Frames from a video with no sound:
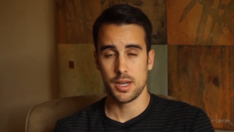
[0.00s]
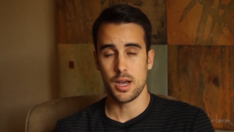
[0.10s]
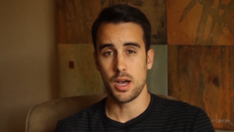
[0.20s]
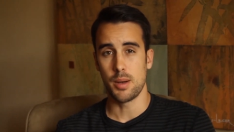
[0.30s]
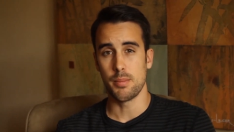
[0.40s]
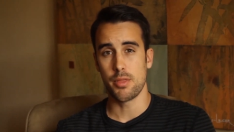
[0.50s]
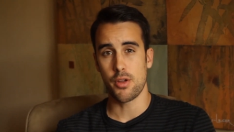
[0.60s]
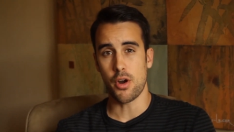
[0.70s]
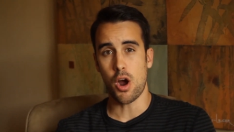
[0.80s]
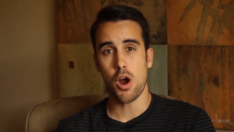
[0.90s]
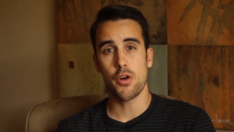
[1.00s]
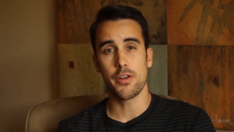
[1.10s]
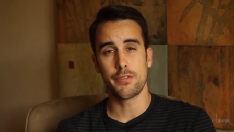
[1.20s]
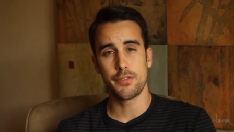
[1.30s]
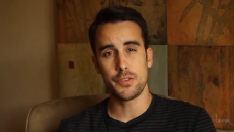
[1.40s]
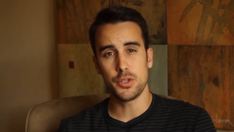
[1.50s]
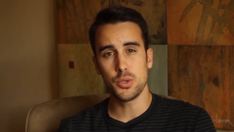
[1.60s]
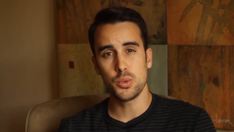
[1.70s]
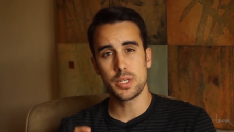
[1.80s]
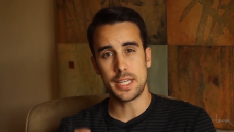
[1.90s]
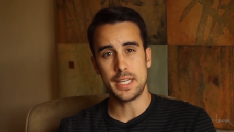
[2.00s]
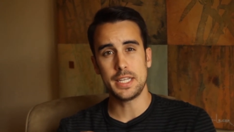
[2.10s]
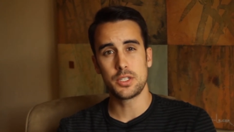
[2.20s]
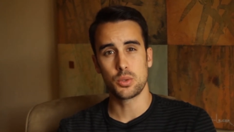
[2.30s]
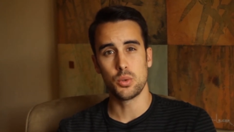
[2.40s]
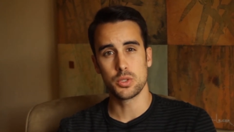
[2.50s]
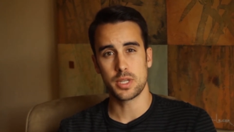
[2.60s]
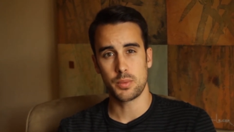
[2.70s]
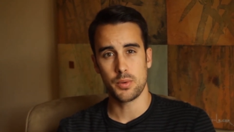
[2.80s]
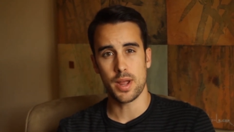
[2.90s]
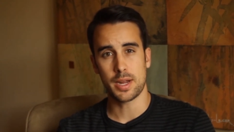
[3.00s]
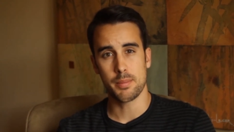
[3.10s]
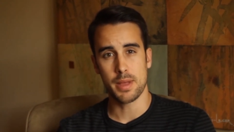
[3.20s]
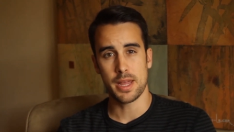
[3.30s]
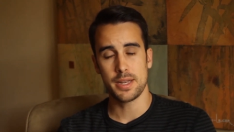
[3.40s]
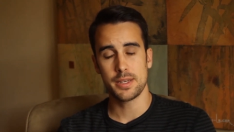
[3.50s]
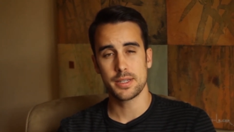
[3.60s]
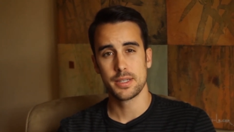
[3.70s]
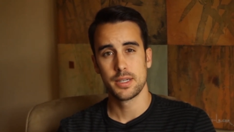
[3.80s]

Um, there are a few key tools that we recommend,